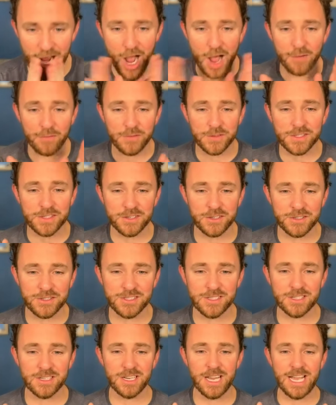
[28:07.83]

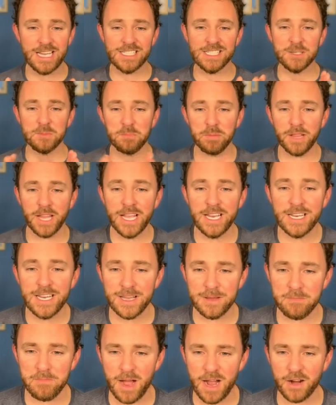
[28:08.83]
Officers explained to
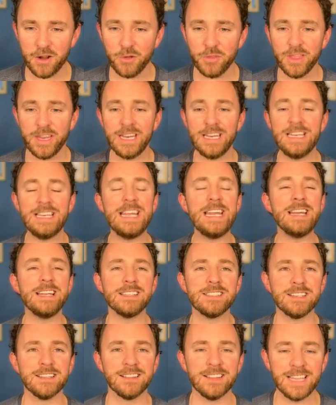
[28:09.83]
Mgbako that he
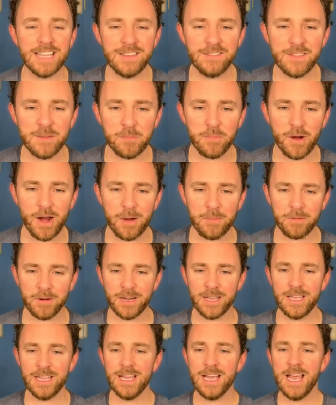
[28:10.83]
needed to leave the
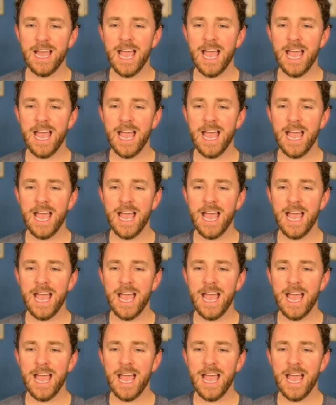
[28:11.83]
property,